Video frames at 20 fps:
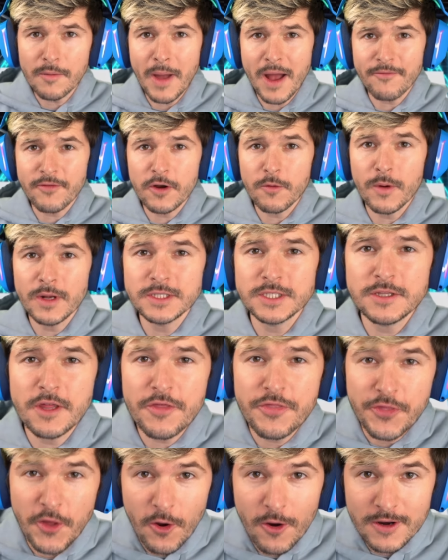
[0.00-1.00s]
everyone to the
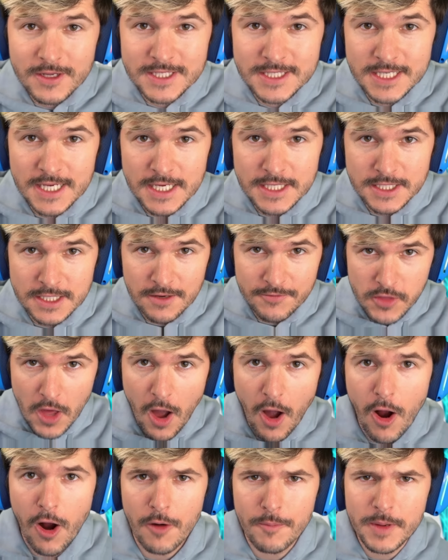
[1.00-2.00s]
third season of the
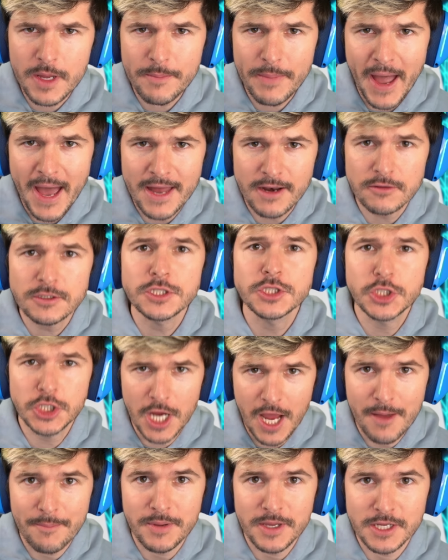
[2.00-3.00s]
RB Battles
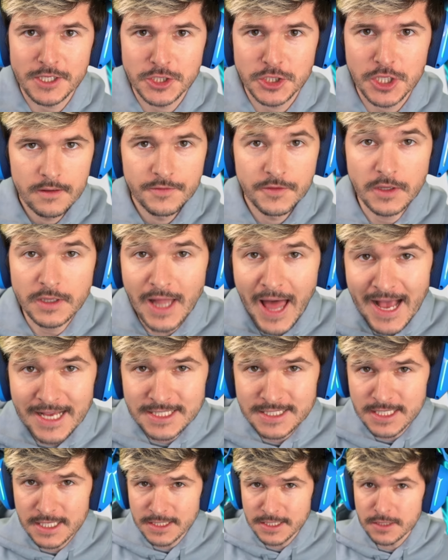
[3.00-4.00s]
Championship. The
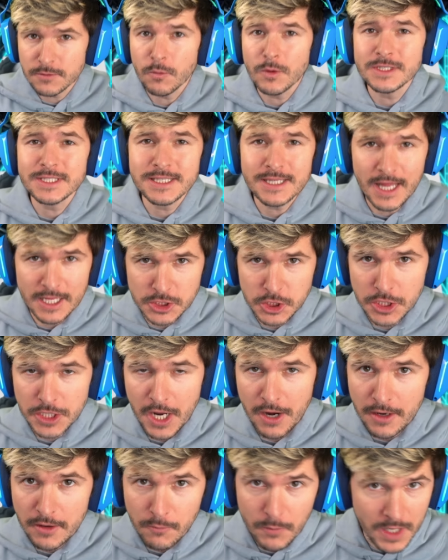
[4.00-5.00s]
last season was
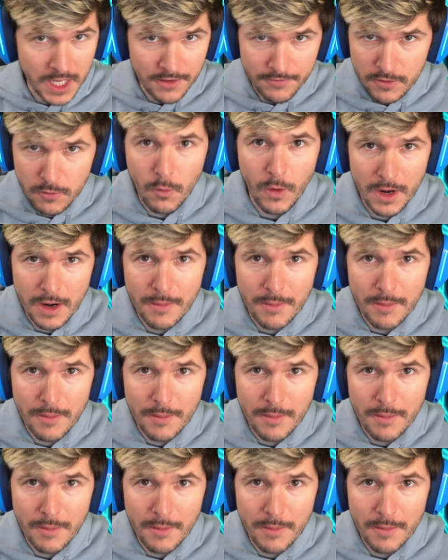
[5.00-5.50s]
legendary. We even won a